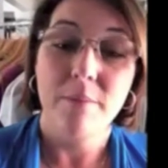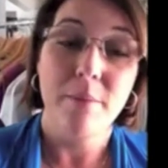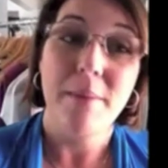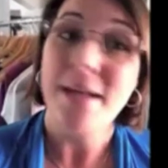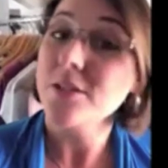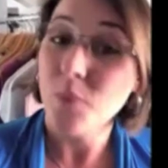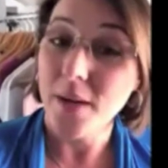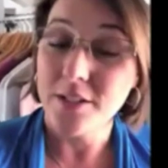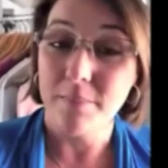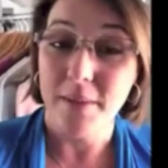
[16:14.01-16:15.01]
best way
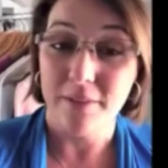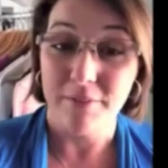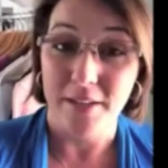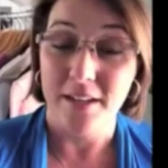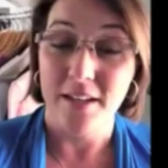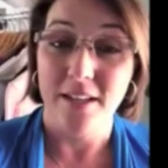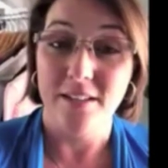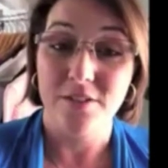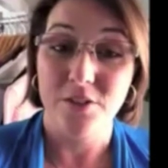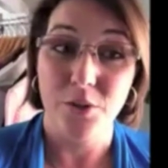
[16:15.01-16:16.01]
to benefit
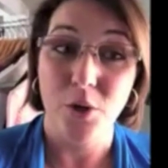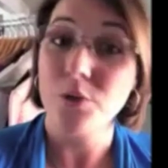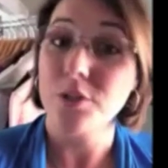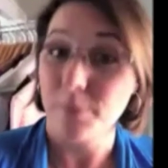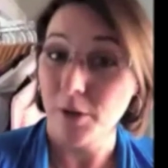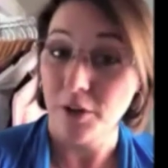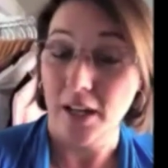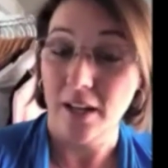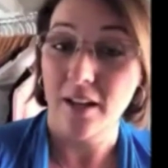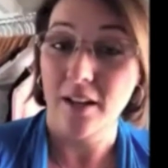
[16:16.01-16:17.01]
is to host a
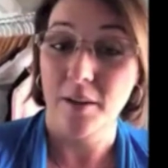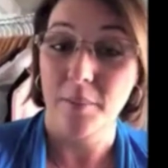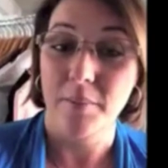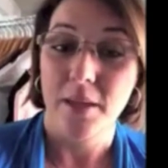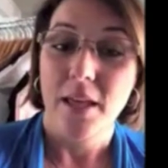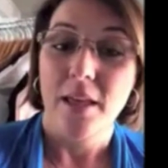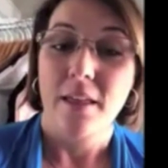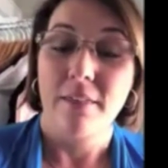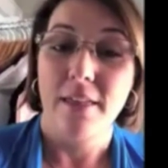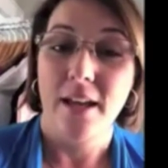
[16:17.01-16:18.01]
party.
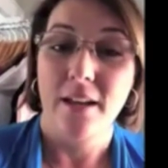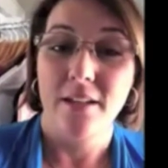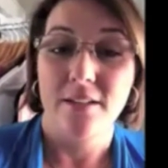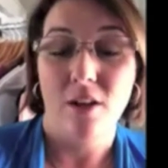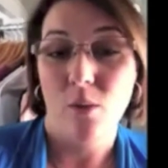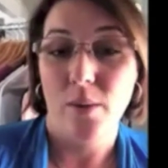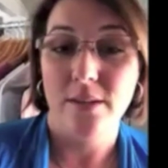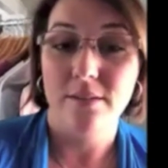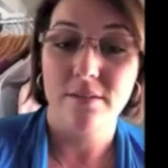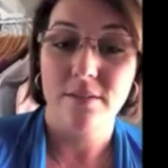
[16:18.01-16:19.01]
That is
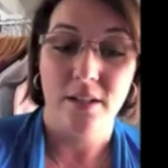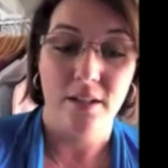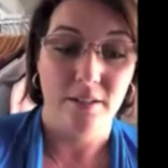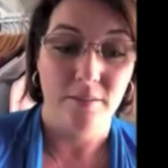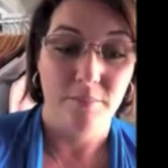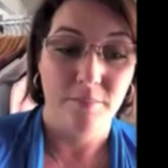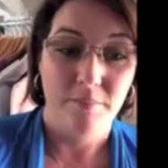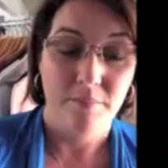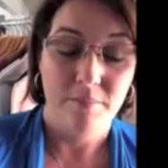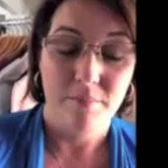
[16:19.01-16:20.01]
always going
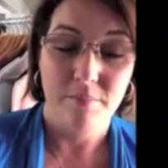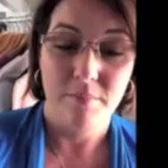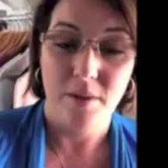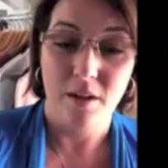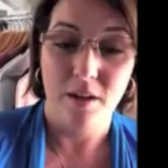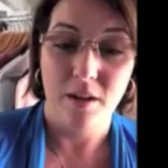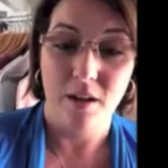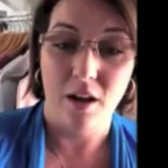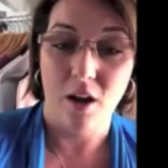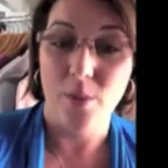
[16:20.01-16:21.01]

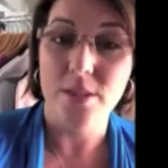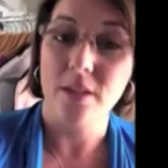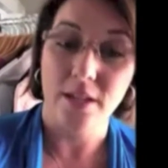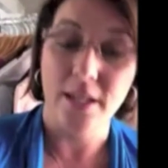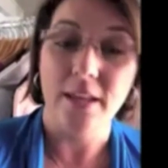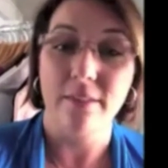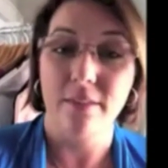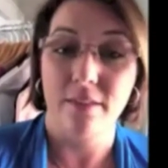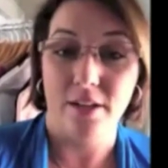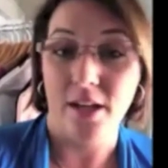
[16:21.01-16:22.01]
to
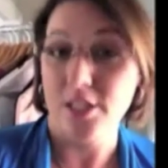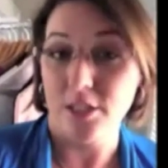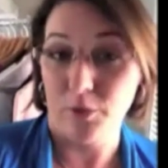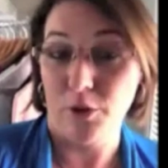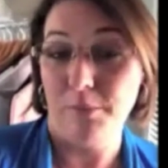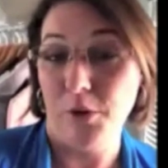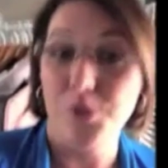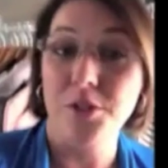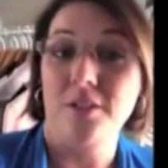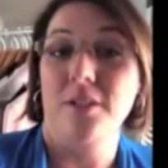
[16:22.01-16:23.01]
get the customer the
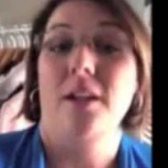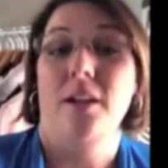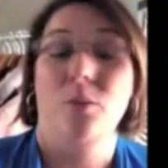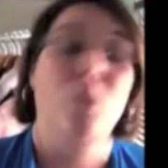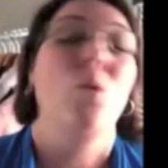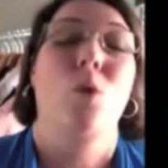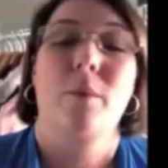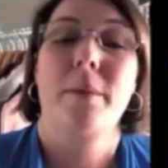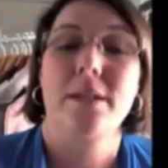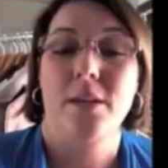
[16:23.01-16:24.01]
most reward
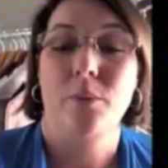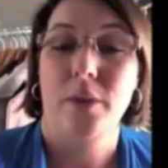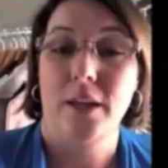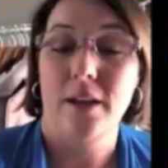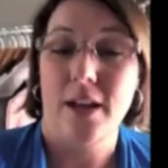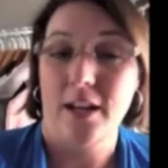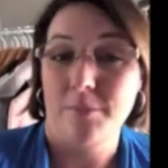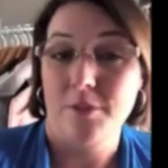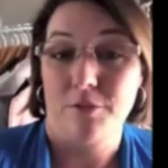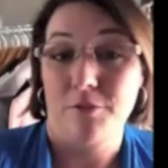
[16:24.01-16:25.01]
because they will get
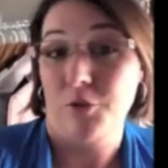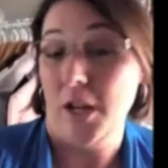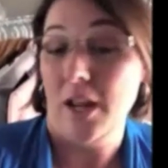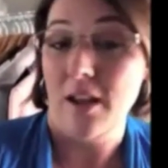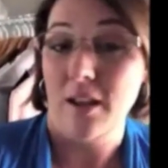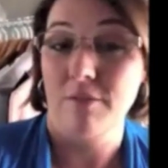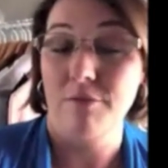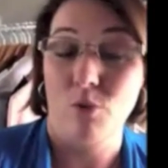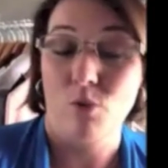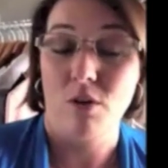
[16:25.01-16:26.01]
items for free and
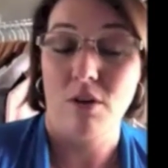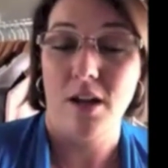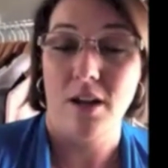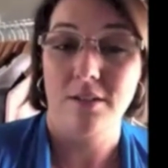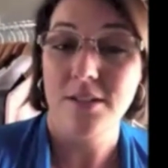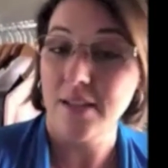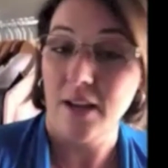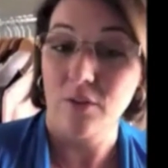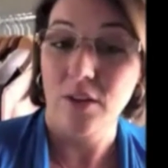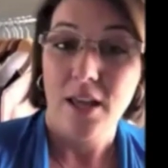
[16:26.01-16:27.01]
for discount.